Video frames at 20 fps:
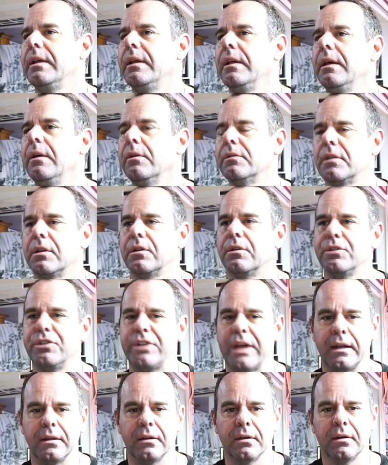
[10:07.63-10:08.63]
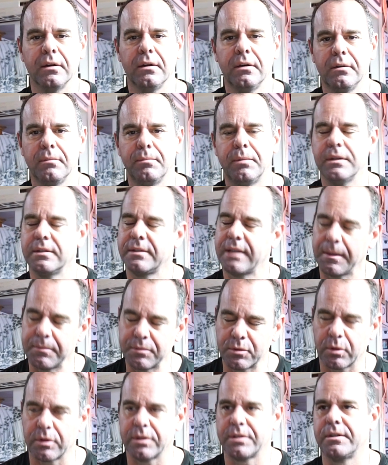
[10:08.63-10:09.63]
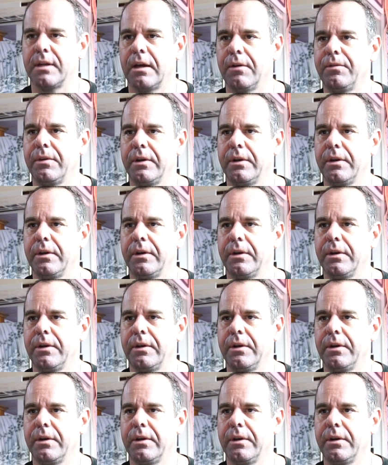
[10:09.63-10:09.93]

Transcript: he was a little gentler, but same sort of stuff,